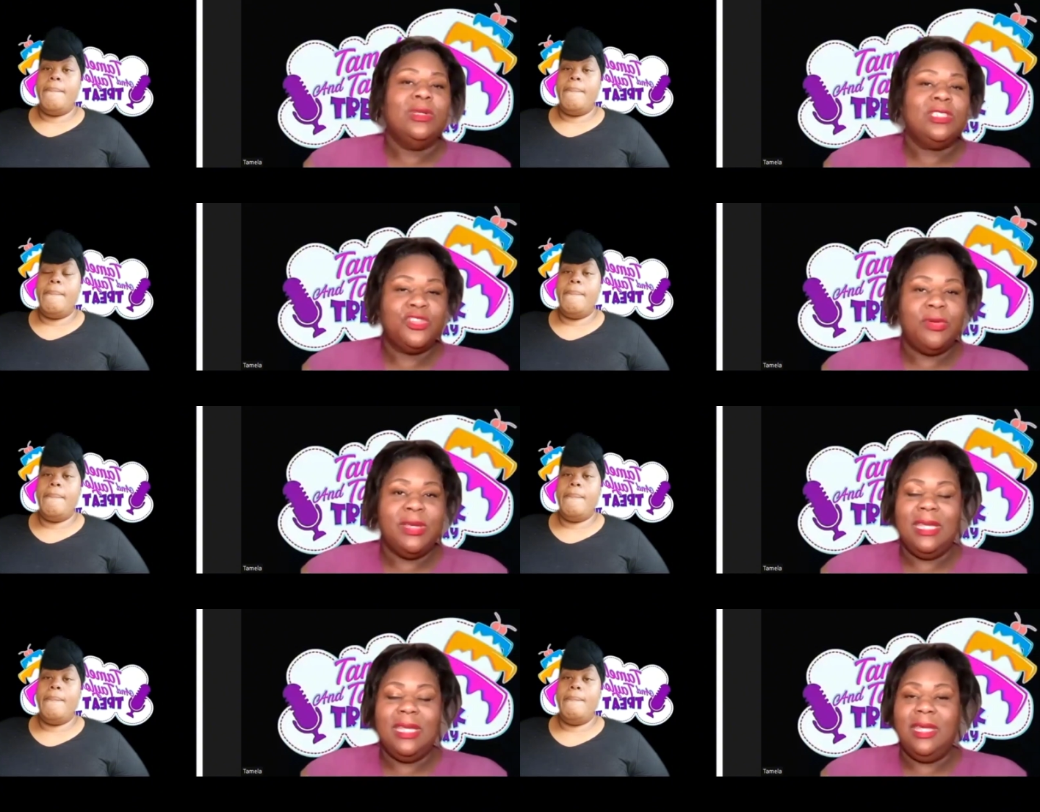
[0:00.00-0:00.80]
Speaker 1: what's
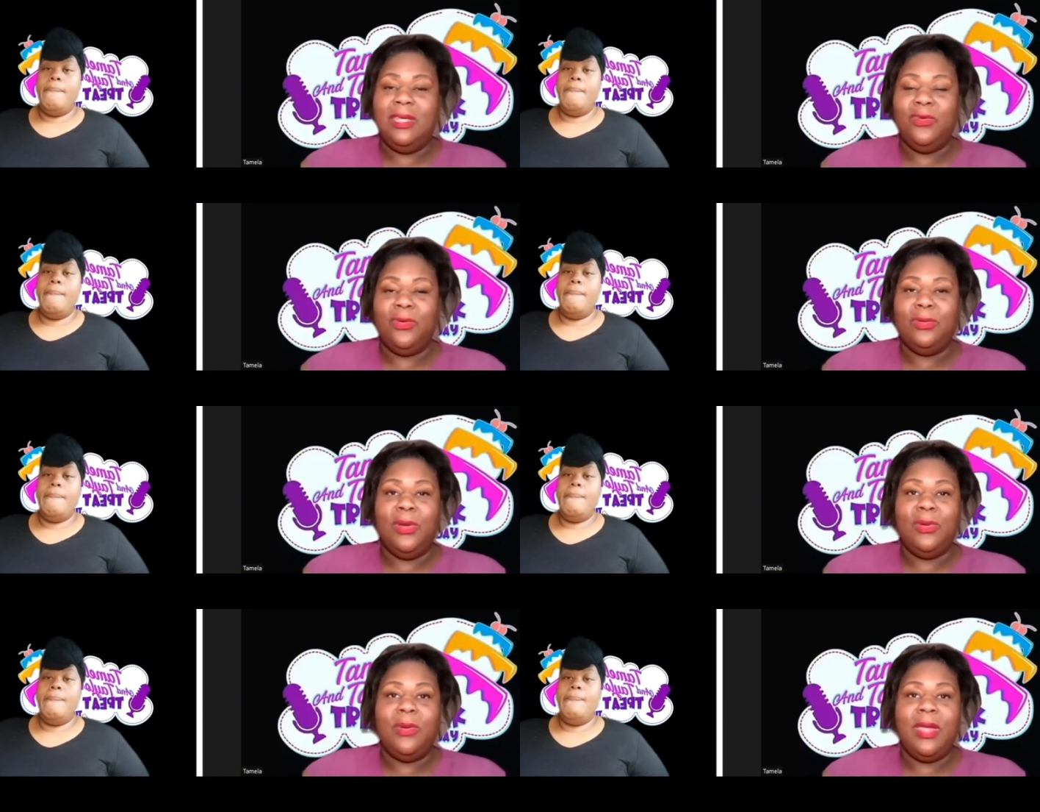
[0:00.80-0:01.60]
trending in your
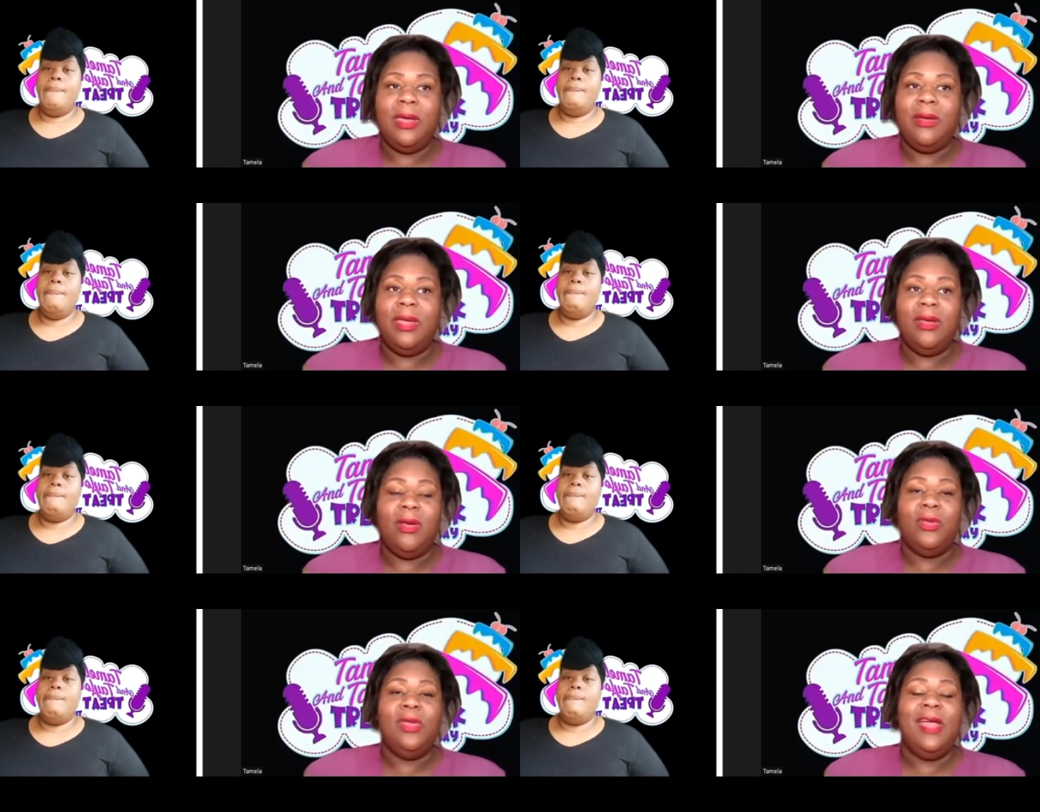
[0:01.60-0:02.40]
local area.
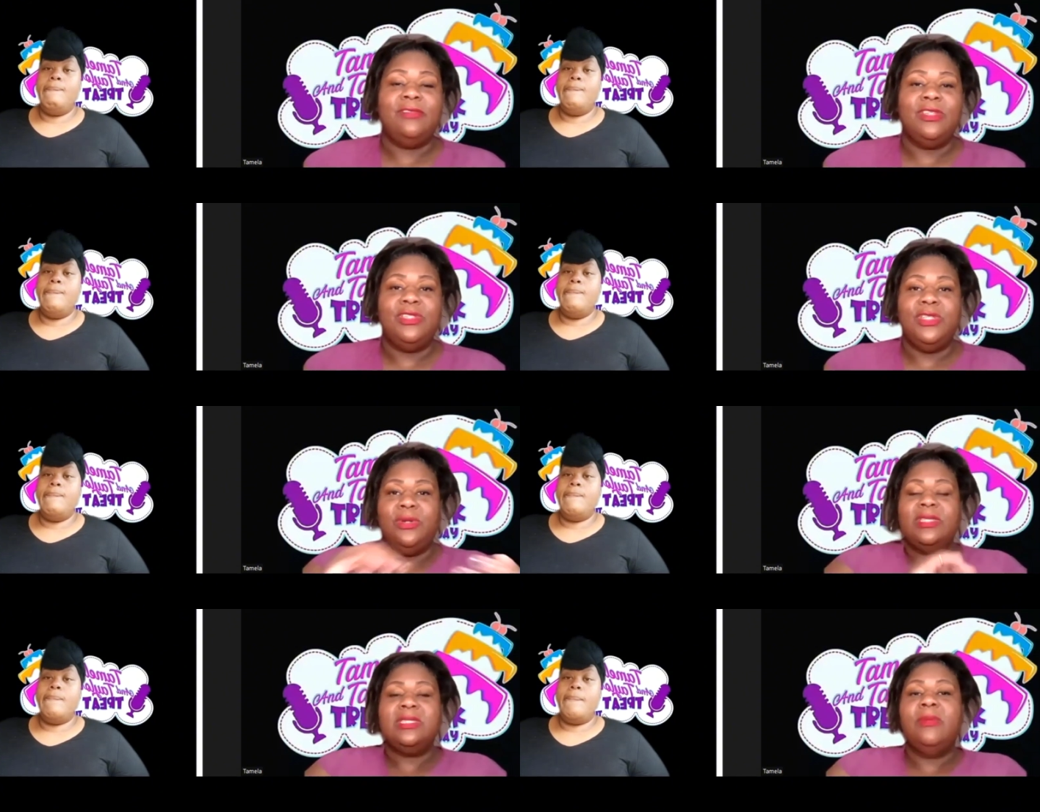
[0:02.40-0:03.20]
All you have to do,
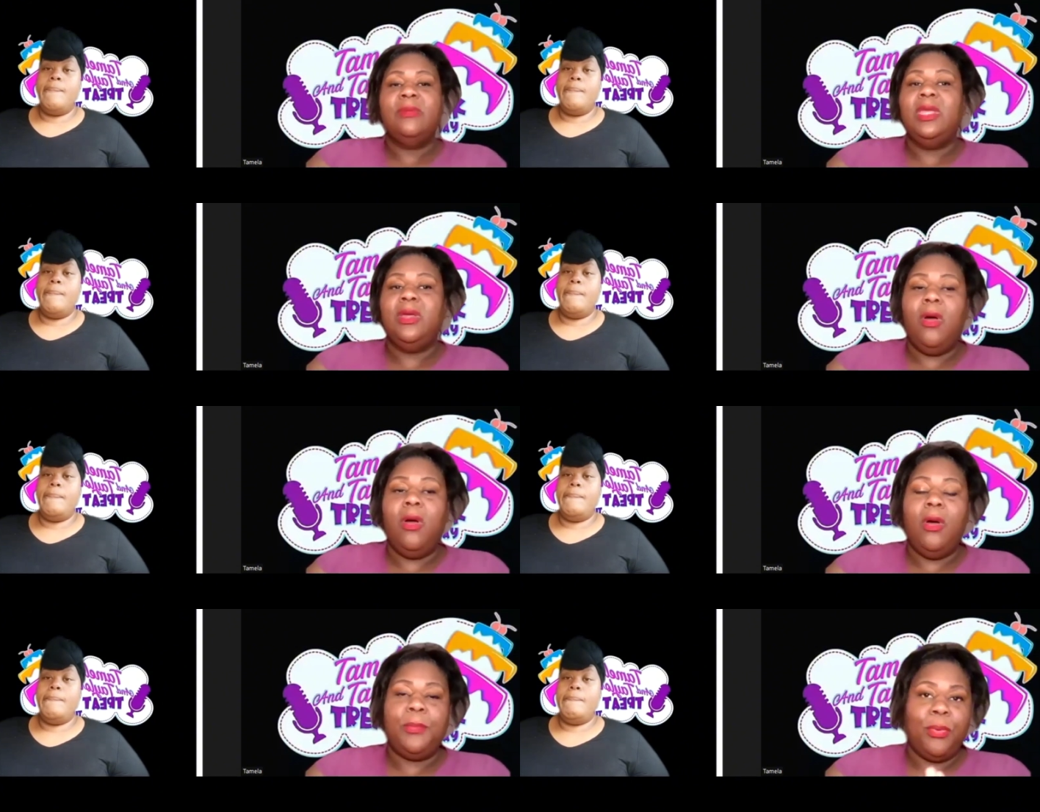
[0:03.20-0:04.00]
and there's something
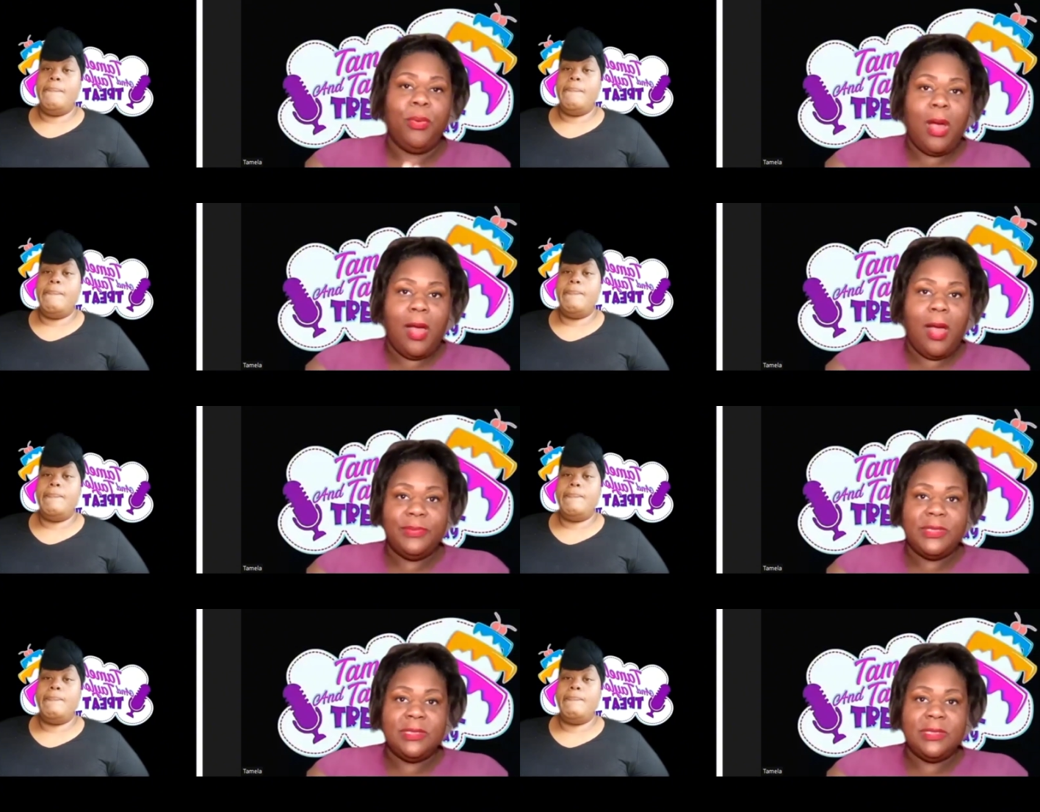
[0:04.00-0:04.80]
called
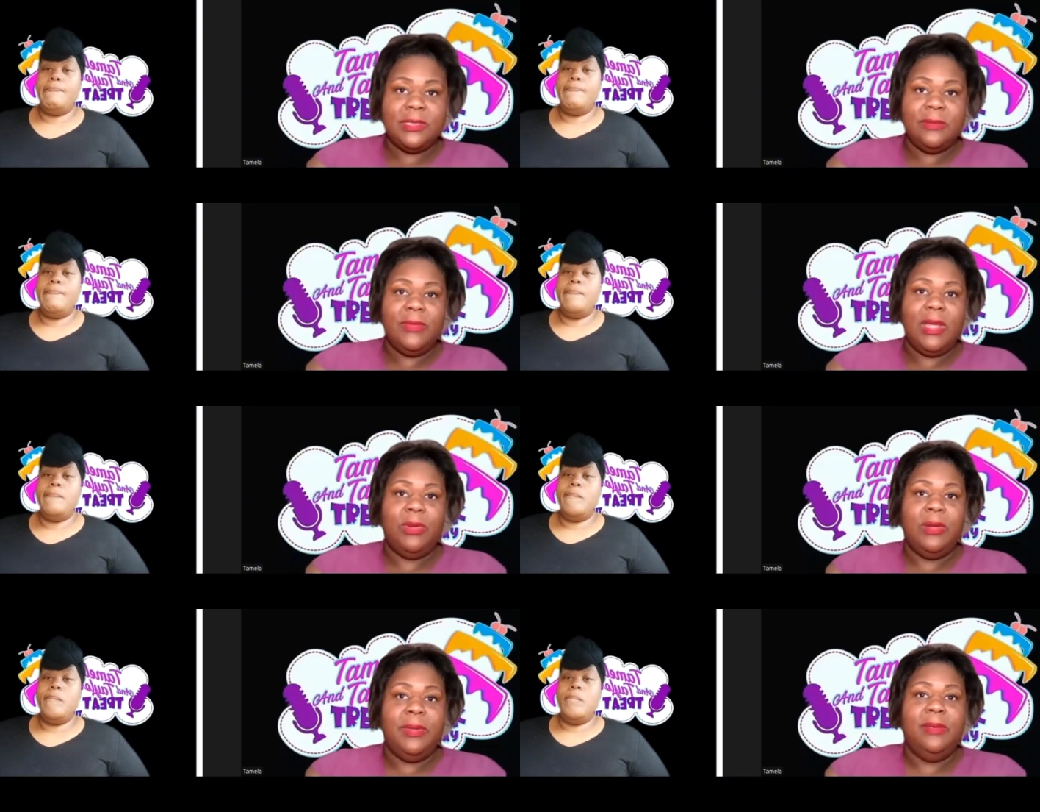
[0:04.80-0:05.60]
prompts. I
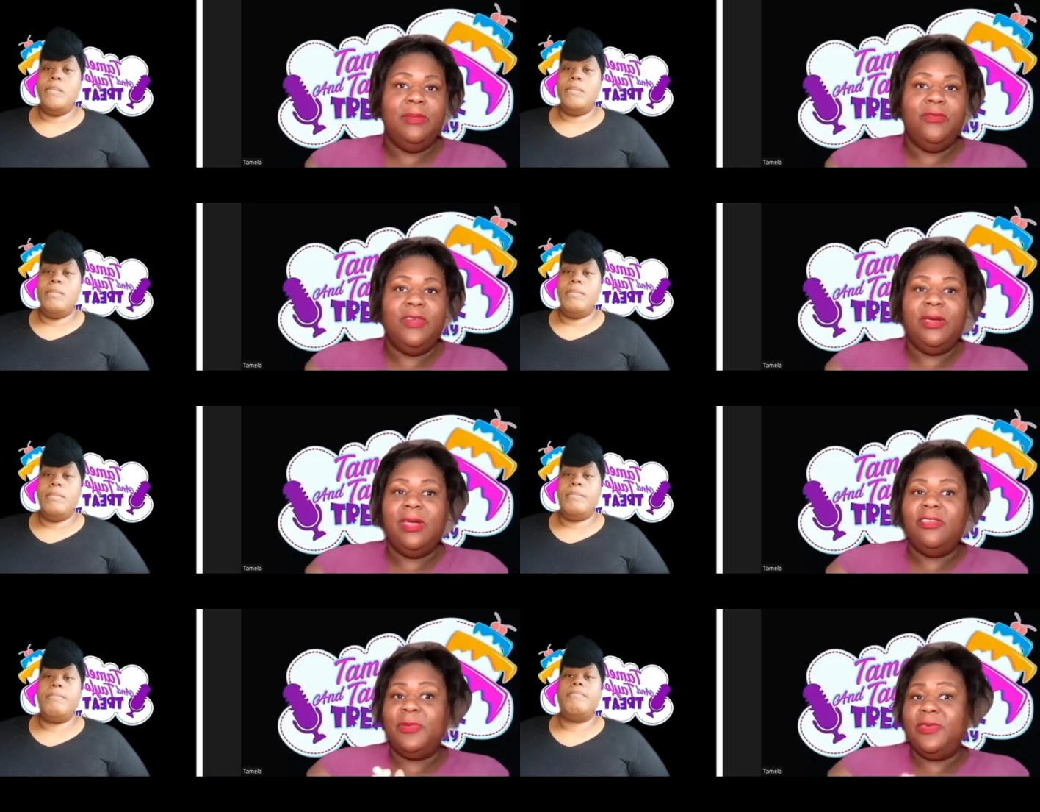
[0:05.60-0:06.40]
want to be
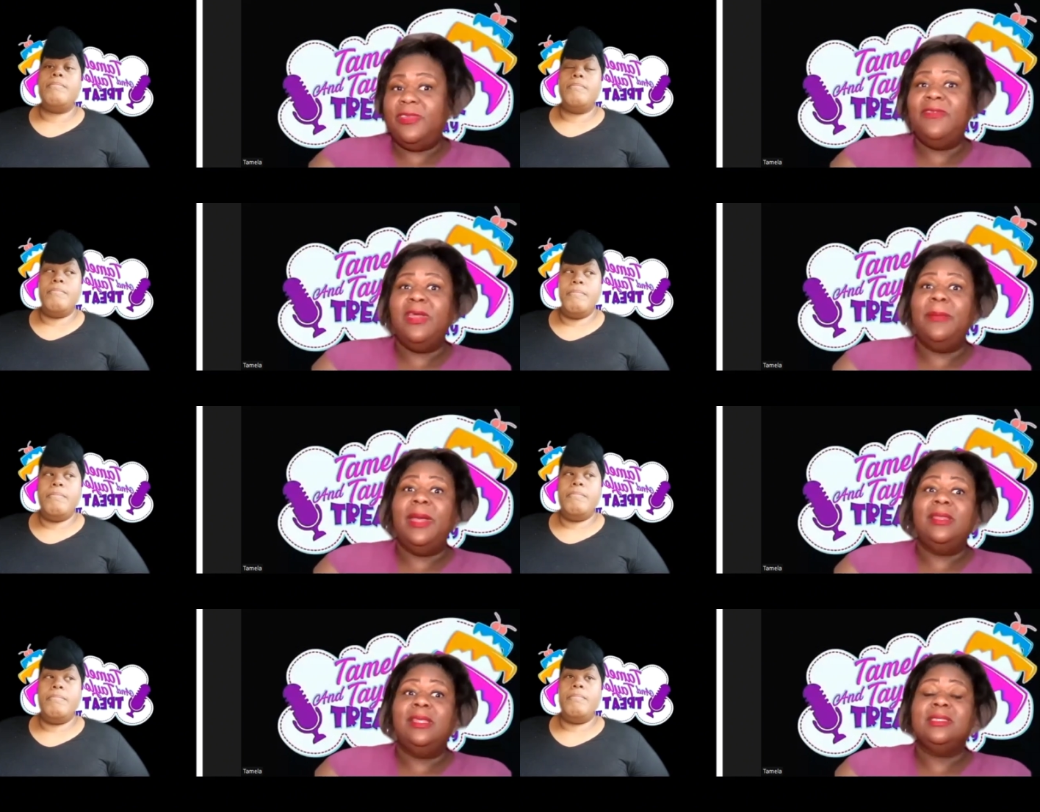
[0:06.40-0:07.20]
very mm-hmm. specific
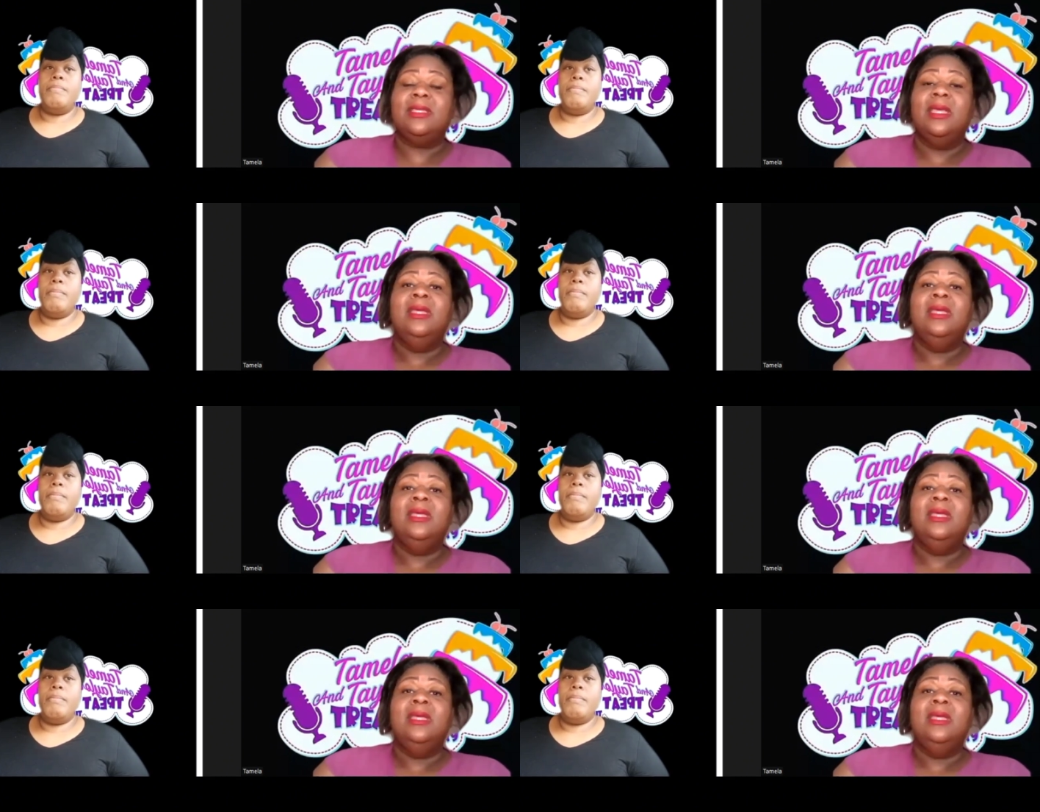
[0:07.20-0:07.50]
about this.